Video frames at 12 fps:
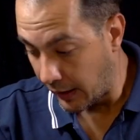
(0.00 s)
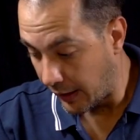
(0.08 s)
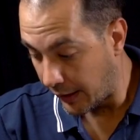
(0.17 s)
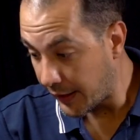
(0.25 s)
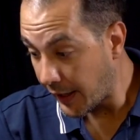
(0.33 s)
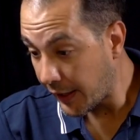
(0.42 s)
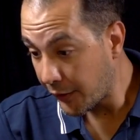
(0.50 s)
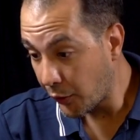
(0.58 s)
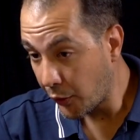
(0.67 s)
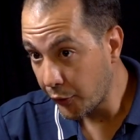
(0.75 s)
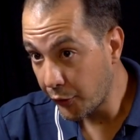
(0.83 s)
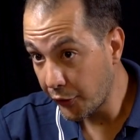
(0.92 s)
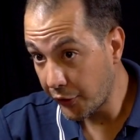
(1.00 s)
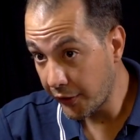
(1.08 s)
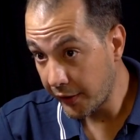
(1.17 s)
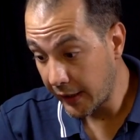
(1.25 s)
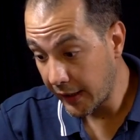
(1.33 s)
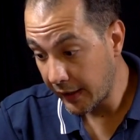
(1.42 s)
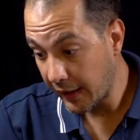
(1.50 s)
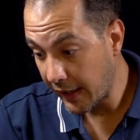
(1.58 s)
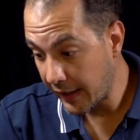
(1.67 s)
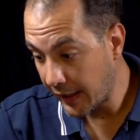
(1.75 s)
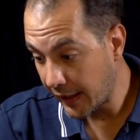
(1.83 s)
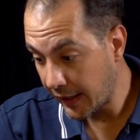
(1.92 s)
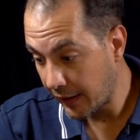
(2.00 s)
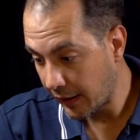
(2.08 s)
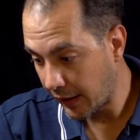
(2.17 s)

An Iaito doesn't need any